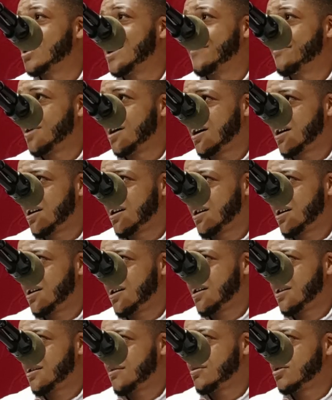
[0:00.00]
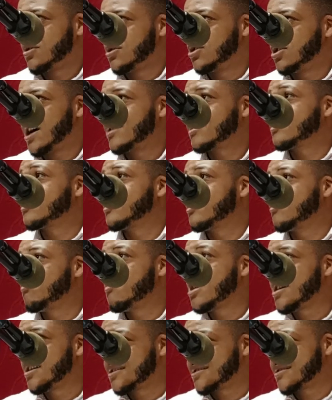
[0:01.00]
lumber, dry season
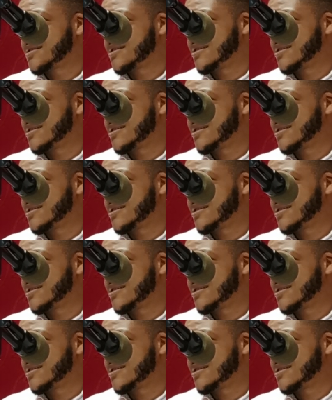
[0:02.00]
maize,